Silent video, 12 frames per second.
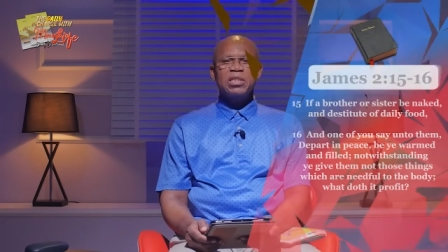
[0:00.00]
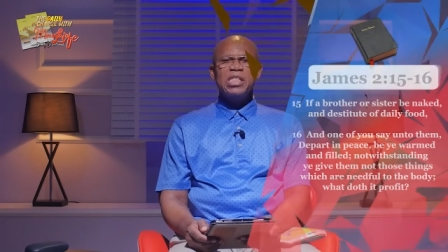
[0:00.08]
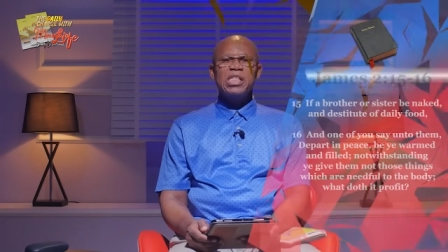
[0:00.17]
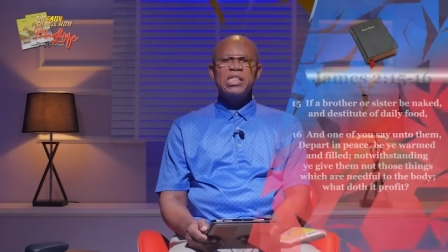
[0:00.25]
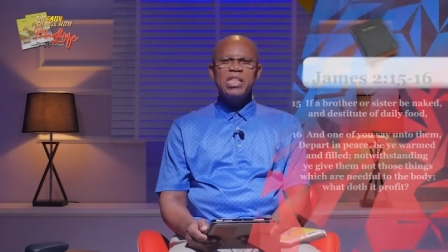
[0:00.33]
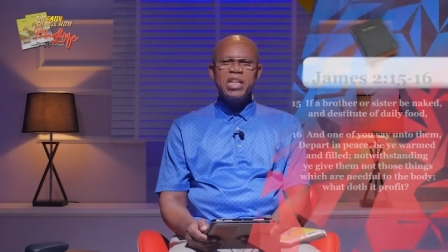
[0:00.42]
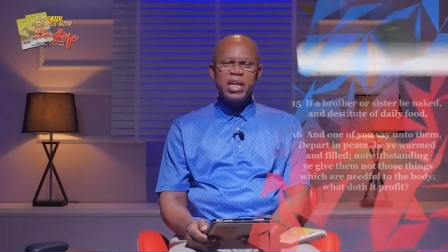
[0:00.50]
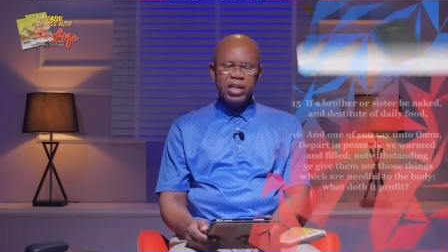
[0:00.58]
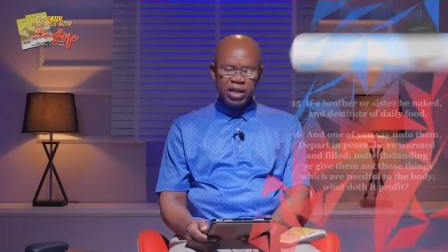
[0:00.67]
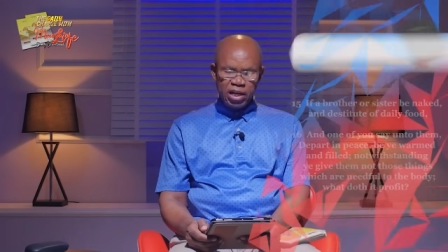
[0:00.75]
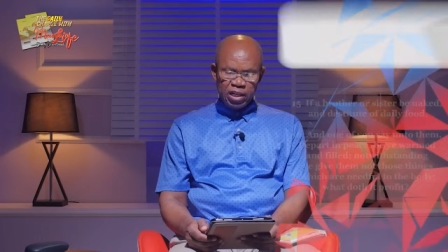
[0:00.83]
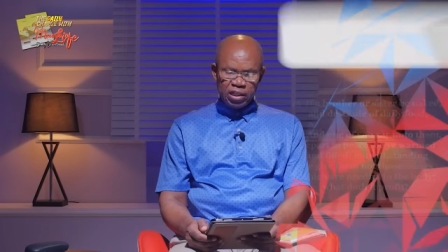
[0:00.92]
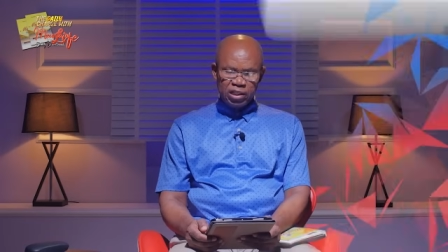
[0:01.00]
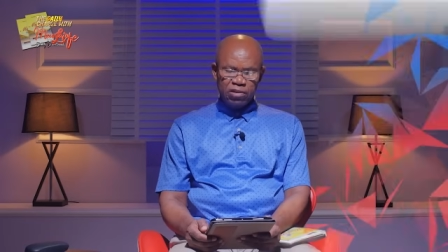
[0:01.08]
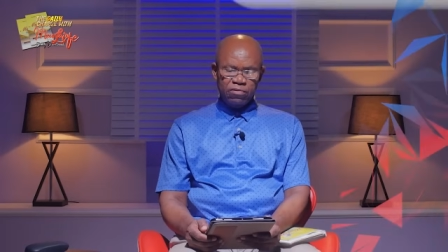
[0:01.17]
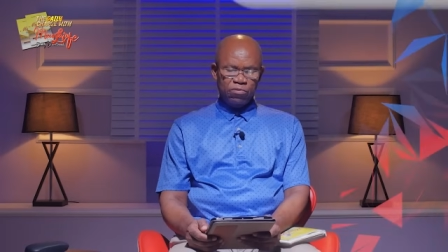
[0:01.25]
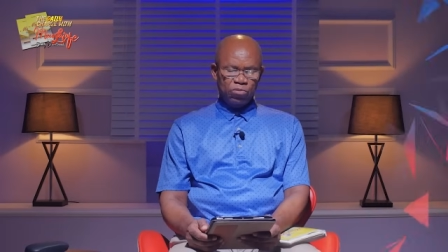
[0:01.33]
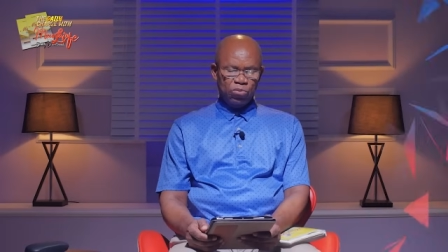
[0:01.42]
is naked
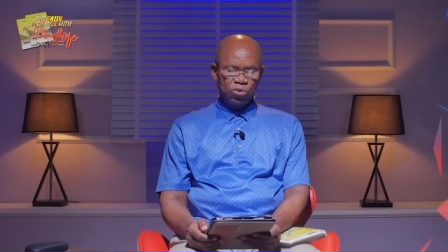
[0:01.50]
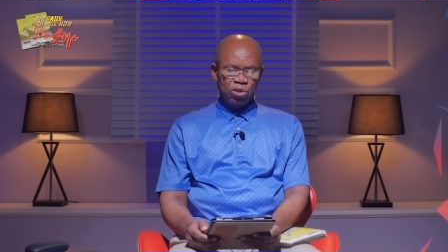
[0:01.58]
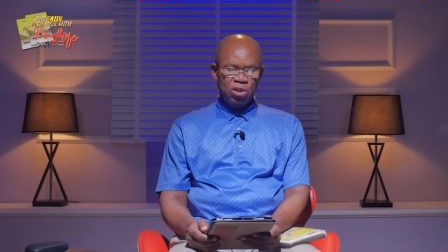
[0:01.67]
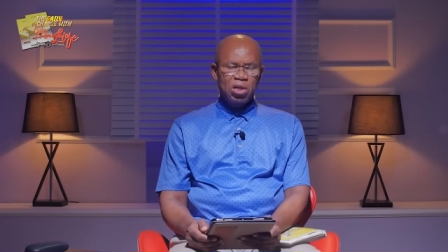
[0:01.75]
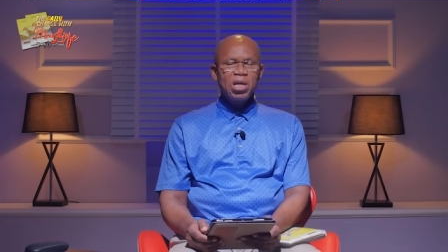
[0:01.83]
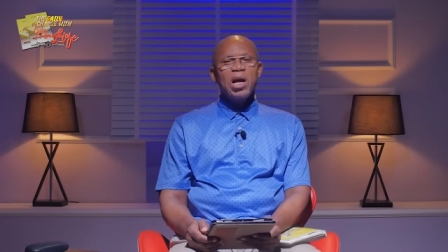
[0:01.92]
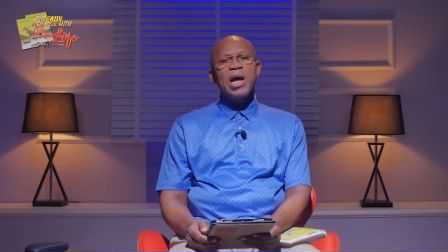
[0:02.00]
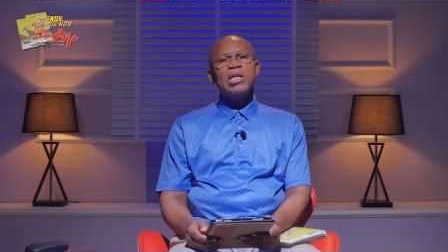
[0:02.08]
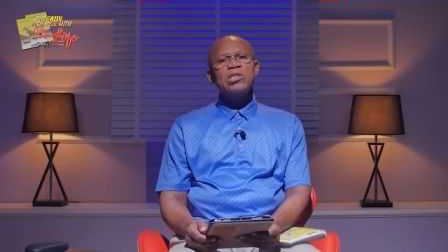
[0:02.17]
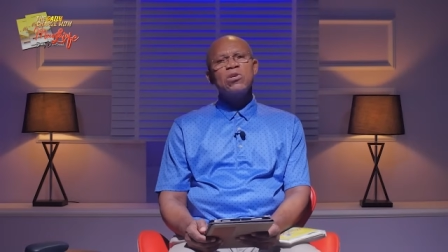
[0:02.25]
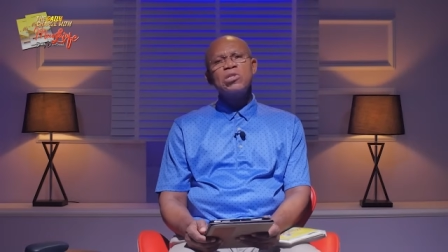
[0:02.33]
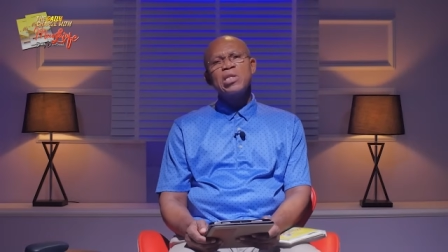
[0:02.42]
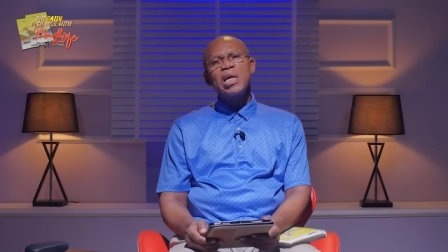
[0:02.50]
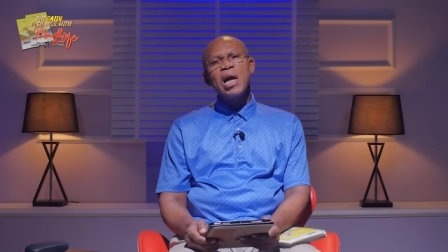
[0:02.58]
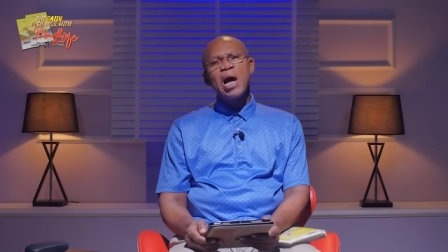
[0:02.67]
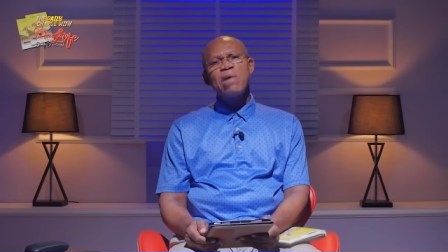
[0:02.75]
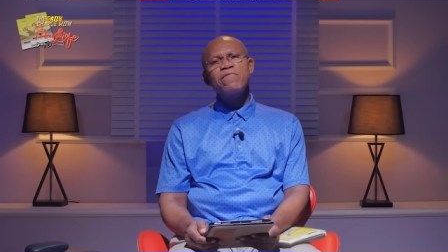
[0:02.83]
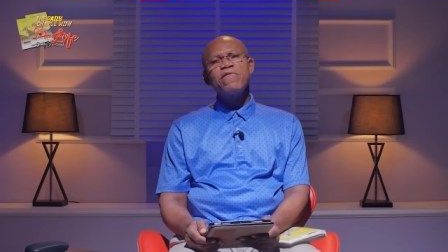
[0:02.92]
and doesn't
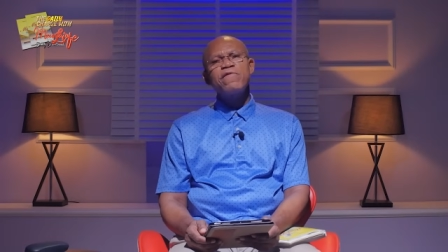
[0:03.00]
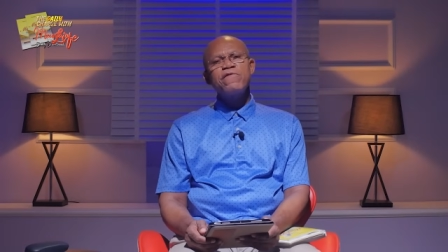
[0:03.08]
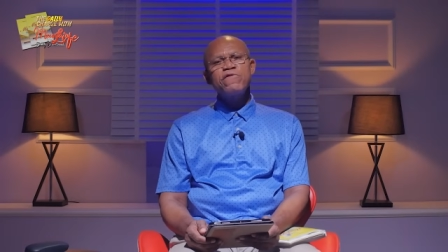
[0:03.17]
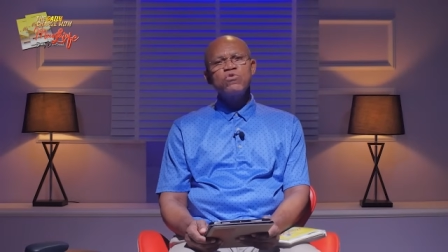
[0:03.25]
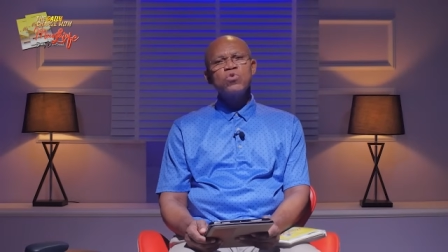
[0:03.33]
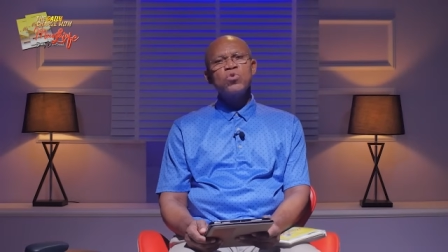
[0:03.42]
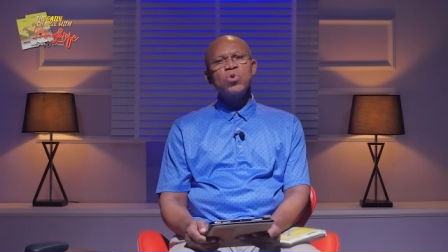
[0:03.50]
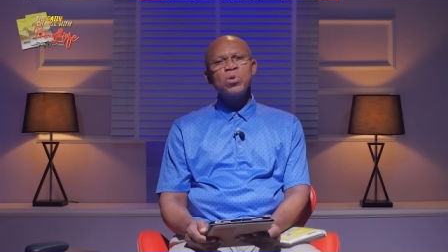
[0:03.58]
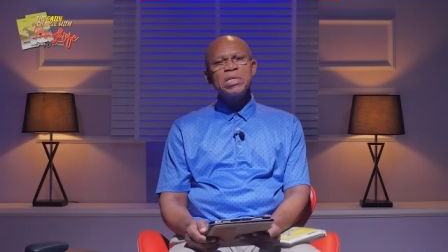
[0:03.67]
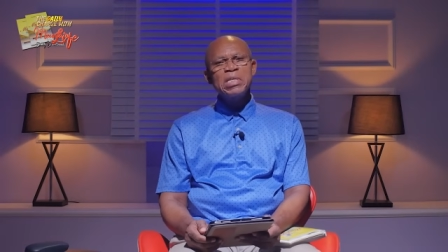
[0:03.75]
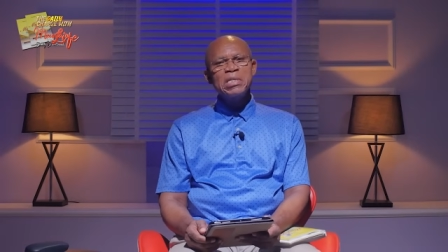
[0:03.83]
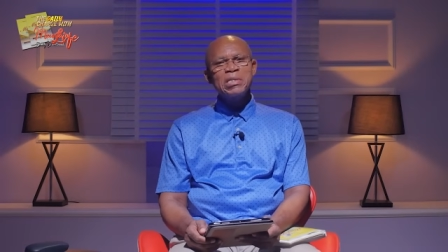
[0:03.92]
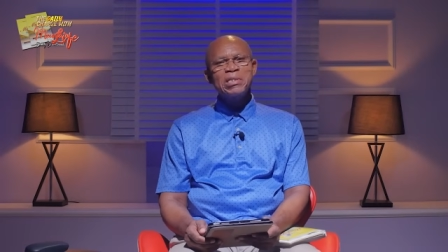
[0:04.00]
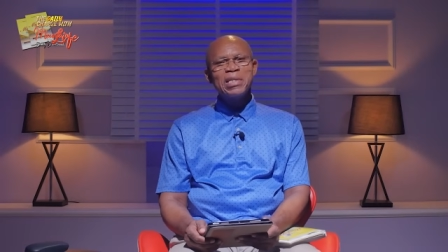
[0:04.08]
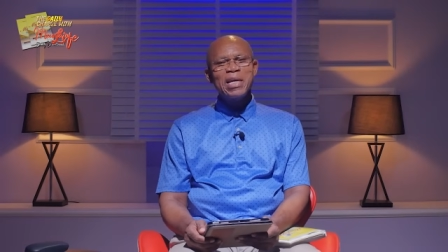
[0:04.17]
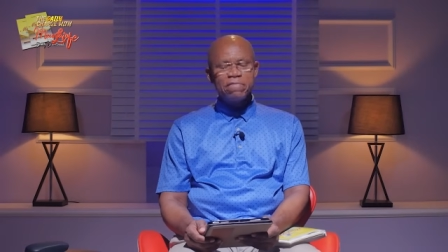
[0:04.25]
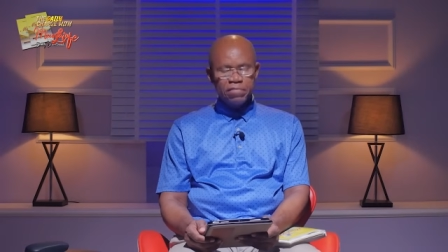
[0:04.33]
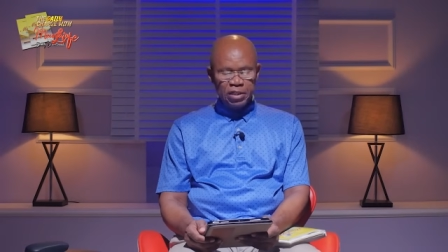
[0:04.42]
have food to eat
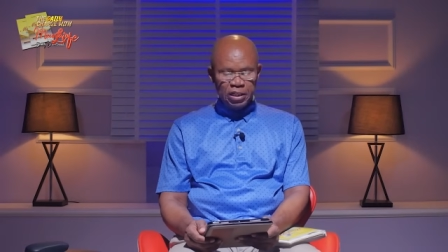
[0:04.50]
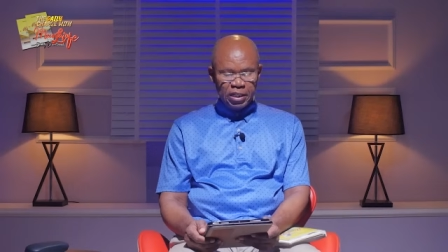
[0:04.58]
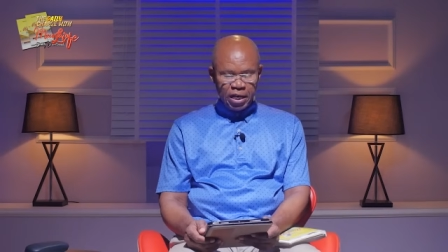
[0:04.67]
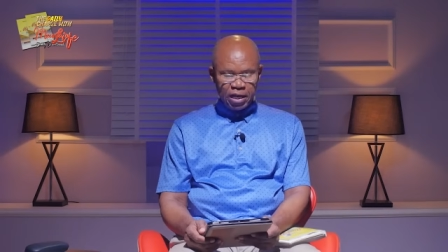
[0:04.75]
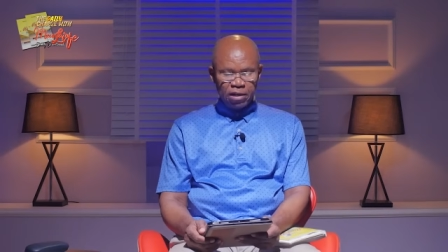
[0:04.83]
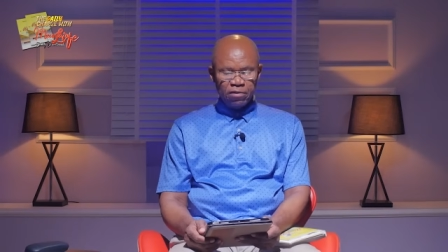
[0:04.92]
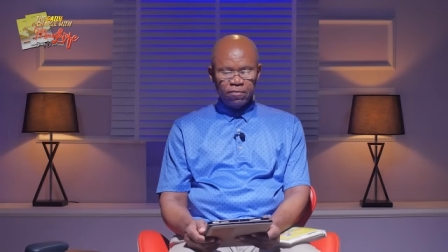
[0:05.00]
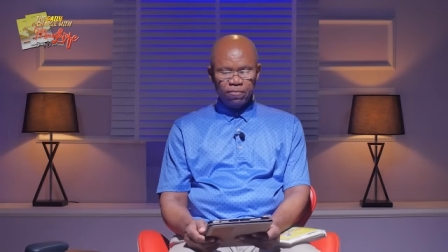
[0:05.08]
every day,